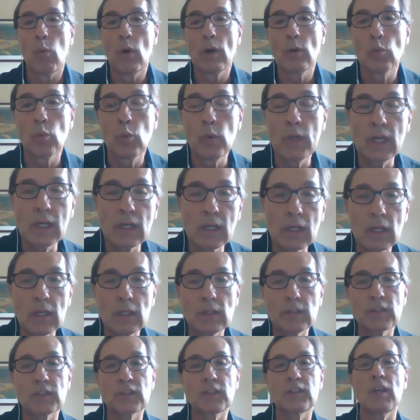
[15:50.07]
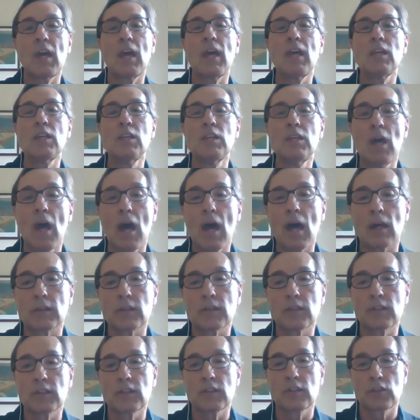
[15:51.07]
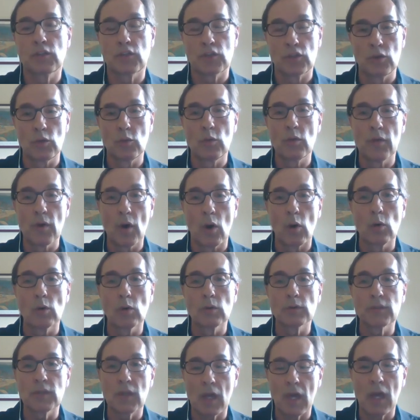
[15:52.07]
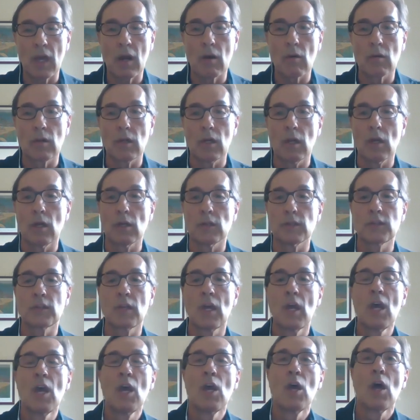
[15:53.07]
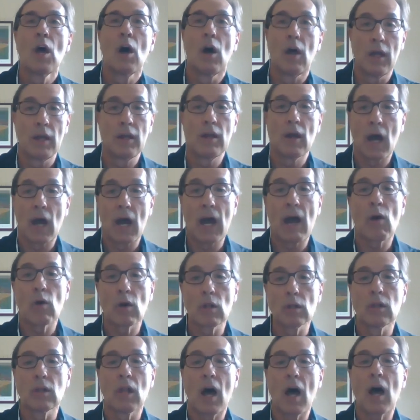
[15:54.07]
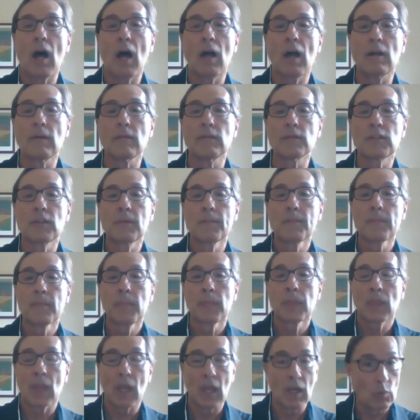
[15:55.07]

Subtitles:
when we can say yes to those areas in our lives,